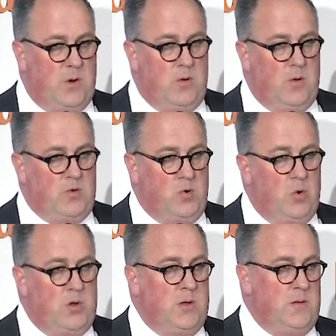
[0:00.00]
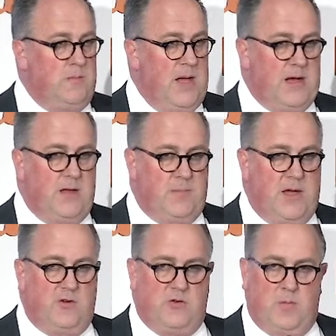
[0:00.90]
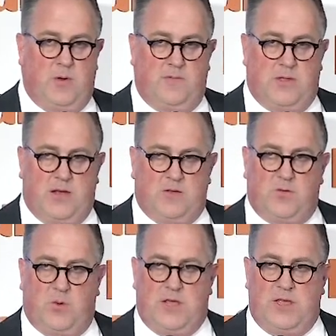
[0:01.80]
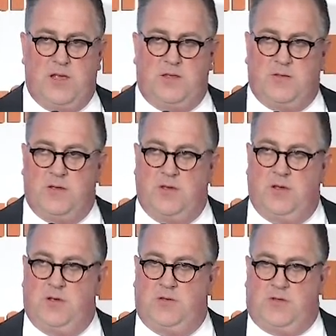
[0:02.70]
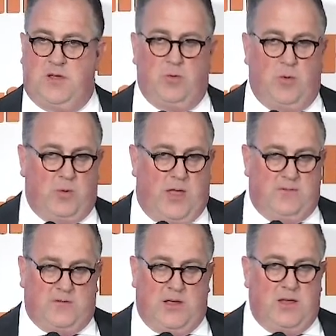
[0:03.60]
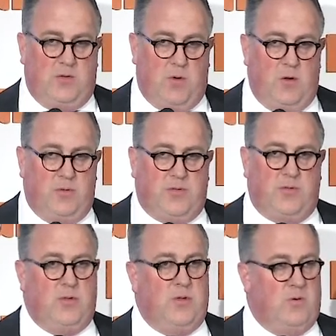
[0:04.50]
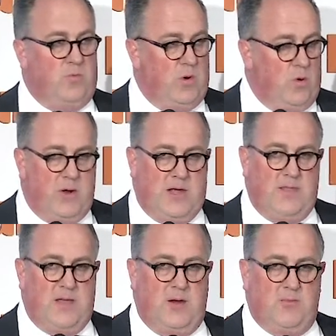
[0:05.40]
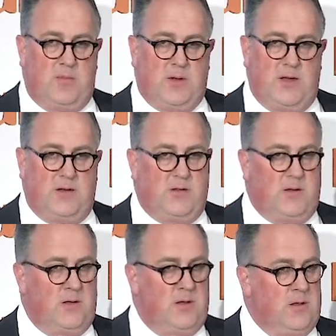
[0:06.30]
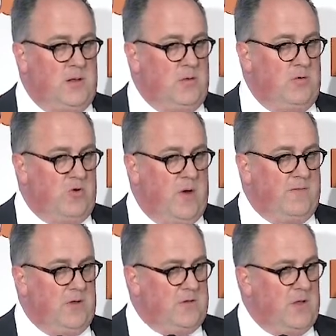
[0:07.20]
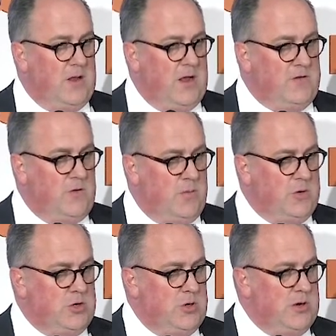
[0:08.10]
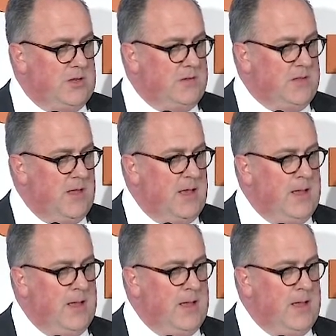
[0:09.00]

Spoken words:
good market backdrop over the next 20 years. Steel will have steady growth. We're already in that, and we plan to drive consolidation opportunities there.